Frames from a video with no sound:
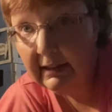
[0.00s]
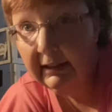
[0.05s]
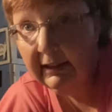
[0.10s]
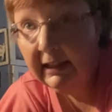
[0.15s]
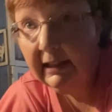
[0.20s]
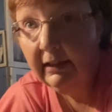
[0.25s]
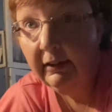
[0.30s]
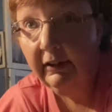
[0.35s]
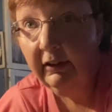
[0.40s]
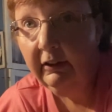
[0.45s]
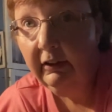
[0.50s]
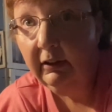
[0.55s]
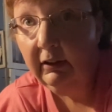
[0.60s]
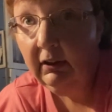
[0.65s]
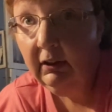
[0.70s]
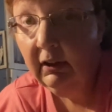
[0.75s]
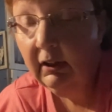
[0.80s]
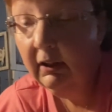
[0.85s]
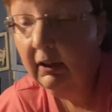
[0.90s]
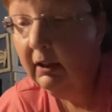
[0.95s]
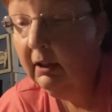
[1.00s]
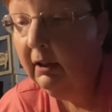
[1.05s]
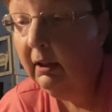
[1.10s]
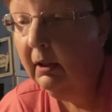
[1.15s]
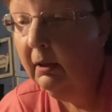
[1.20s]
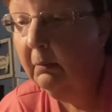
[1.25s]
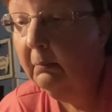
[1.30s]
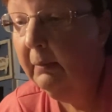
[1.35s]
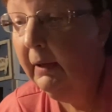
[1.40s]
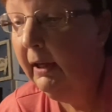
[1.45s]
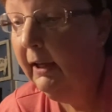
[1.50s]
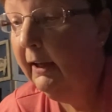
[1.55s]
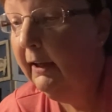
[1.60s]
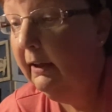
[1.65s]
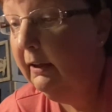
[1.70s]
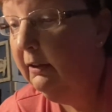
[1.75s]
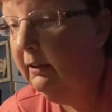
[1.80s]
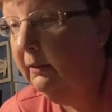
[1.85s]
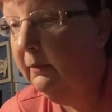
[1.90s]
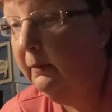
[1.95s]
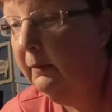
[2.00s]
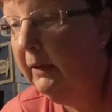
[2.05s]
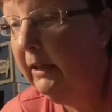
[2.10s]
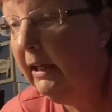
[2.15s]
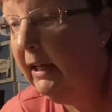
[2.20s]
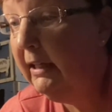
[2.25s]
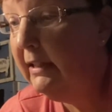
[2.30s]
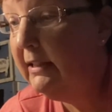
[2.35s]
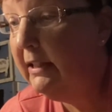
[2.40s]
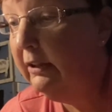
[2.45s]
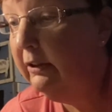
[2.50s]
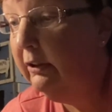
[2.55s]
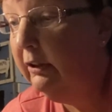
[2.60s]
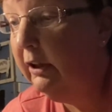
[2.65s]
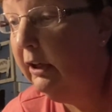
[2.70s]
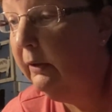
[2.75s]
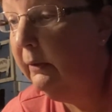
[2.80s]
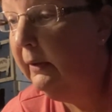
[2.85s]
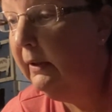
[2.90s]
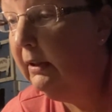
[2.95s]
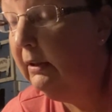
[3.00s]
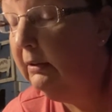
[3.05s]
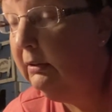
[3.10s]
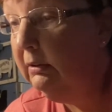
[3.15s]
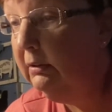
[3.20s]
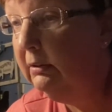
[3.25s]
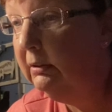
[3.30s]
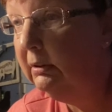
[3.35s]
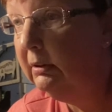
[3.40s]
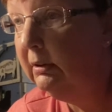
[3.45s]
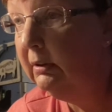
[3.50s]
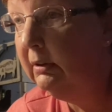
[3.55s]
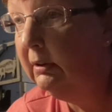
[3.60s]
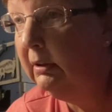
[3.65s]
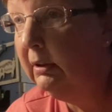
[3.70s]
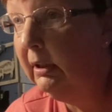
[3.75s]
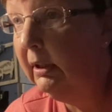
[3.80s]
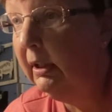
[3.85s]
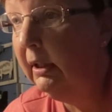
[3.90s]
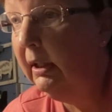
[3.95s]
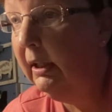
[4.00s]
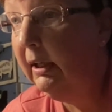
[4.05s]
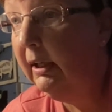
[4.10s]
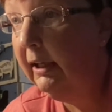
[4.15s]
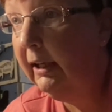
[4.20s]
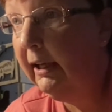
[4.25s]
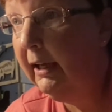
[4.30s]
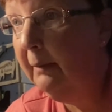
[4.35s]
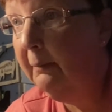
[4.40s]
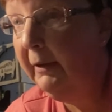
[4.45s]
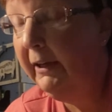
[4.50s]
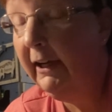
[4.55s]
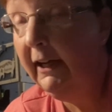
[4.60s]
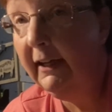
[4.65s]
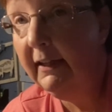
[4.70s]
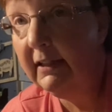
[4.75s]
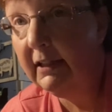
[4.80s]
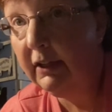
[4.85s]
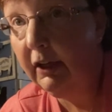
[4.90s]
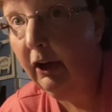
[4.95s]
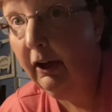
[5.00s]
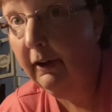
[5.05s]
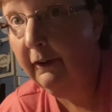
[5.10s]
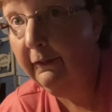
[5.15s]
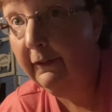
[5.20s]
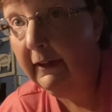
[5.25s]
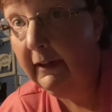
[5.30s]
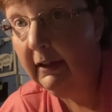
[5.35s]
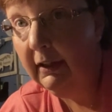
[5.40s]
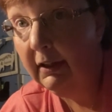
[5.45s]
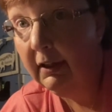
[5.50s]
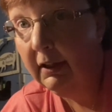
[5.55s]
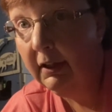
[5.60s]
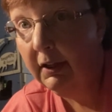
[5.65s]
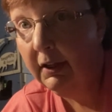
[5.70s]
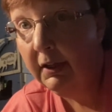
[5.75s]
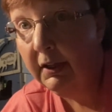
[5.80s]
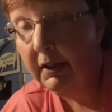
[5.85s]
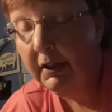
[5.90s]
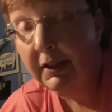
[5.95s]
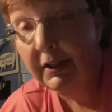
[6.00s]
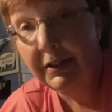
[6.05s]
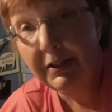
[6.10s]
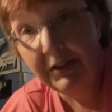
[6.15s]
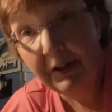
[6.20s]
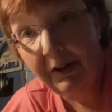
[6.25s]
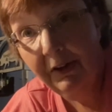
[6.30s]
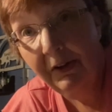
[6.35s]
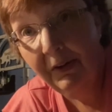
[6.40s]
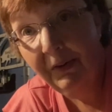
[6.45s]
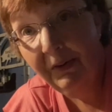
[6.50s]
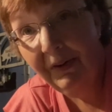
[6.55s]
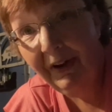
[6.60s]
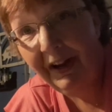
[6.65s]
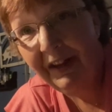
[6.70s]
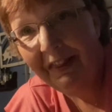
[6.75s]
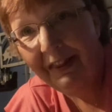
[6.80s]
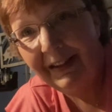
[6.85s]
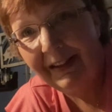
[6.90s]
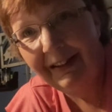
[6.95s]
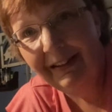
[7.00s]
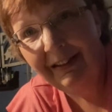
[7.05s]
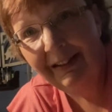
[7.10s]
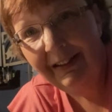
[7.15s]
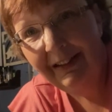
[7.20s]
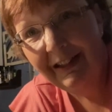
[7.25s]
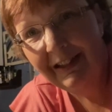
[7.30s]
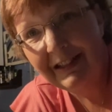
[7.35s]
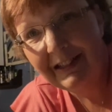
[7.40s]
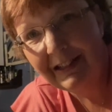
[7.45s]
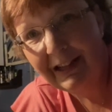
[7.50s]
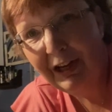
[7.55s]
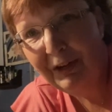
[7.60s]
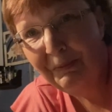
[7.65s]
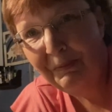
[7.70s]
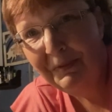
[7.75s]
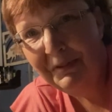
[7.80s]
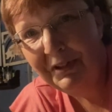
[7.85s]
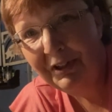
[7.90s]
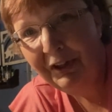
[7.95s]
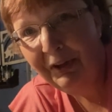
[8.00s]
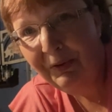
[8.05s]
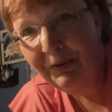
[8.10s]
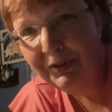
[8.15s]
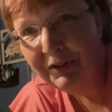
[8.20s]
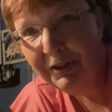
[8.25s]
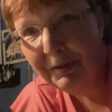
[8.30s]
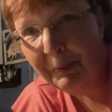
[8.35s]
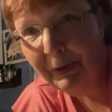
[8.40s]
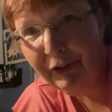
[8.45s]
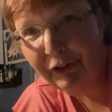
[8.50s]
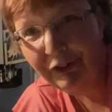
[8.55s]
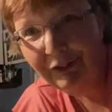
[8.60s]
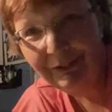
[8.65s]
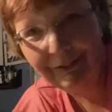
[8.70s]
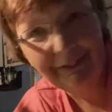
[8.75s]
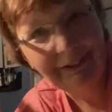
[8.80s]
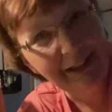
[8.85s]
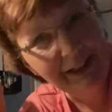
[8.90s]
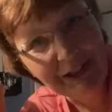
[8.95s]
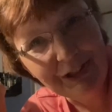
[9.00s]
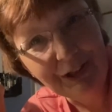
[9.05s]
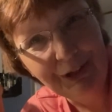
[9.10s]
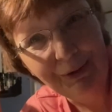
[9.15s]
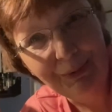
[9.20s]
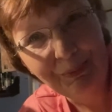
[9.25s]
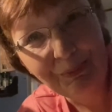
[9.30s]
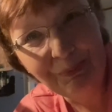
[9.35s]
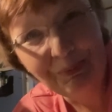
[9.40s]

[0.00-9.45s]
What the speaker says: later, but we got dinner going and I got my iced coffee. So I think it's time to go to the barn. Let's go.